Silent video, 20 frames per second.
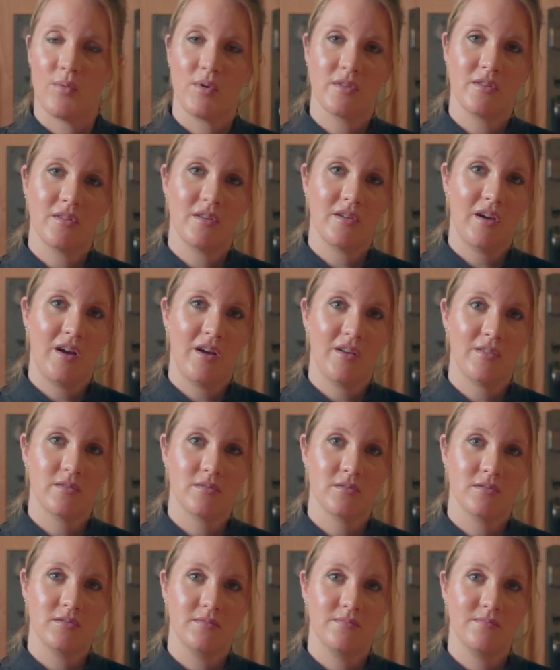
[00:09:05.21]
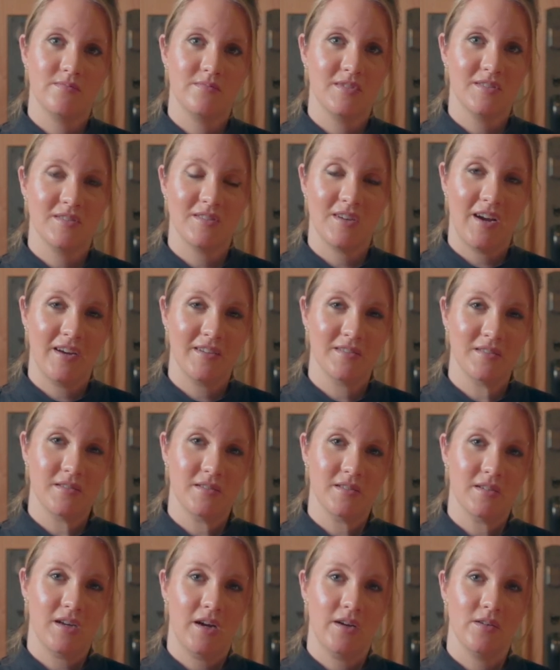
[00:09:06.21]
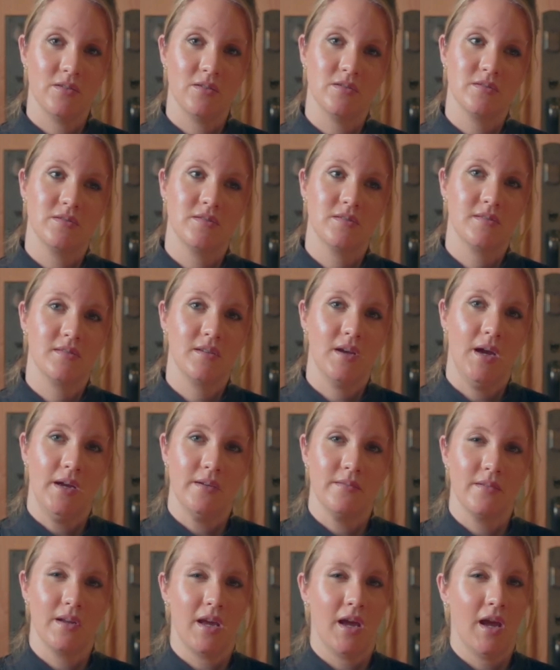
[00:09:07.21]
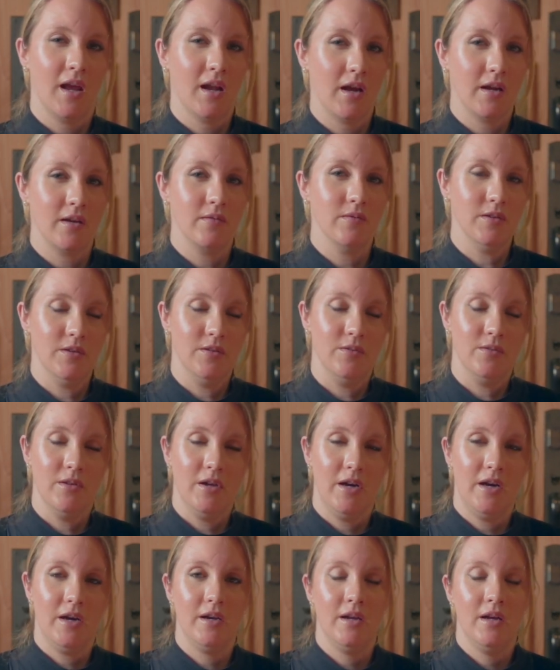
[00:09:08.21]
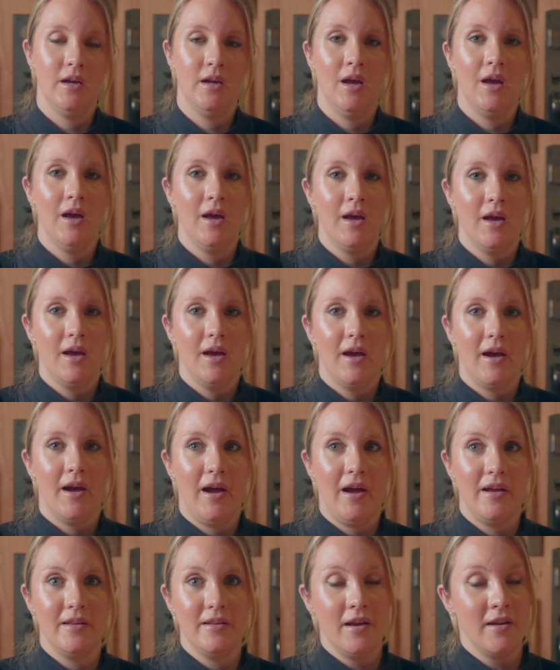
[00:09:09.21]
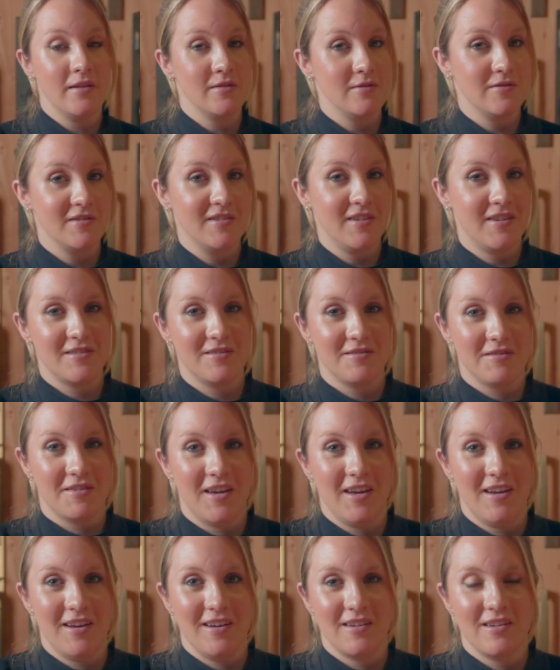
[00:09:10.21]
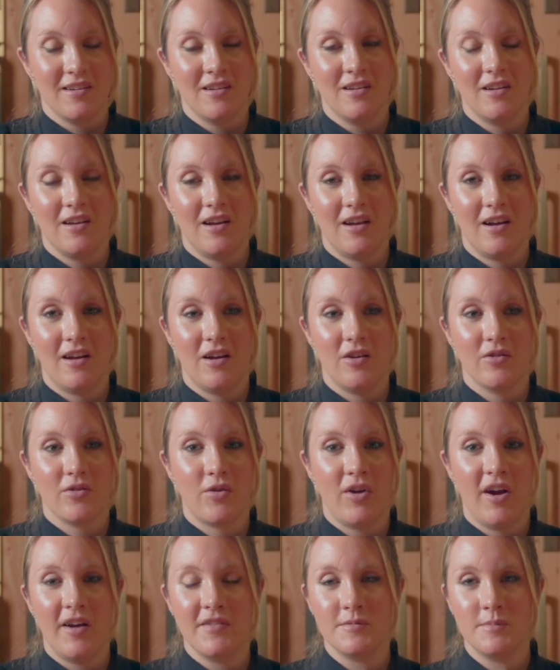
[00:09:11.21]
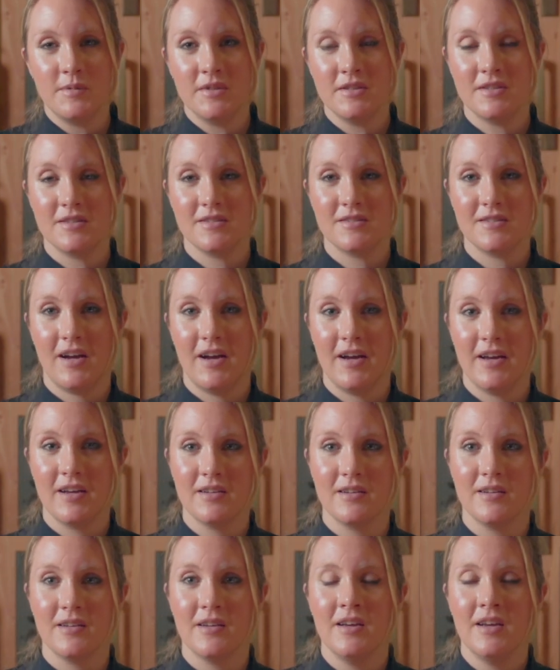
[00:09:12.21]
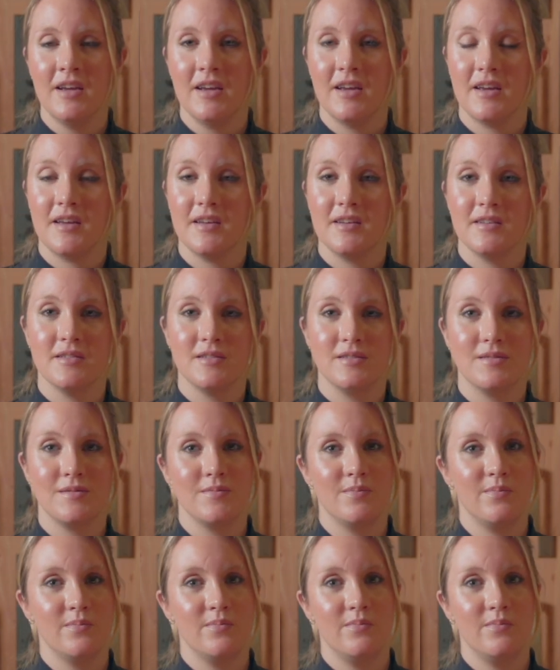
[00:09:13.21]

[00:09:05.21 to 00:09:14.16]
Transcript: with other design styles, and can I even do that? And the answer is yes, you can. Craftsman design is